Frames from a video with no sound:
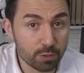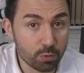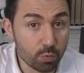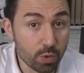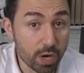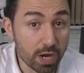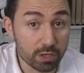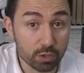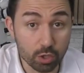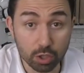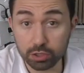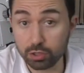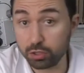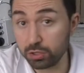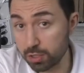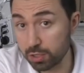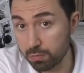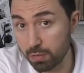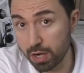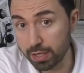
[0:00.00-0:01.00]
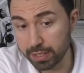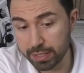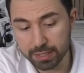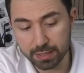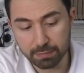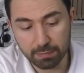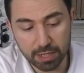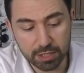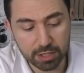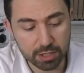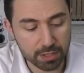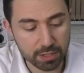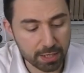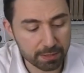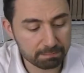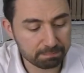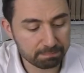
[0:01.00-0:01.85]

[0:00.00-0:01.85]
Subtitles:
were not on the market. Imagine that.